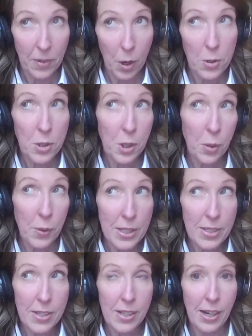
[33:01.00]
also
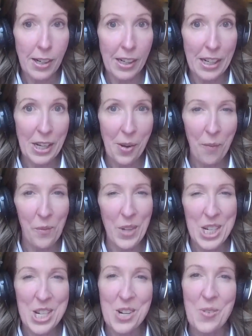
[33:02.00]
incidentally
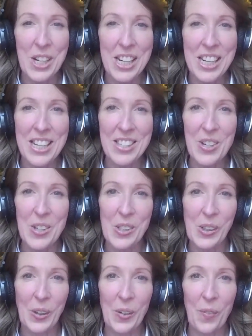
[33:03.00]
mention what it is you
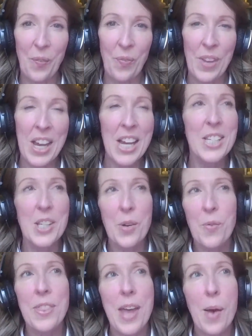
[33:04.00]
do. So
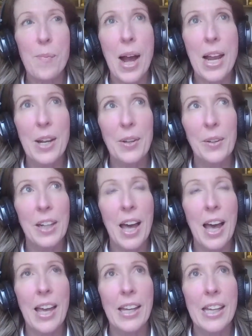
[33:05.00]
what that might look
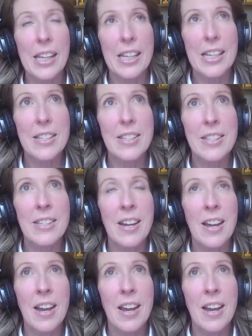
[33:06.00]
like is,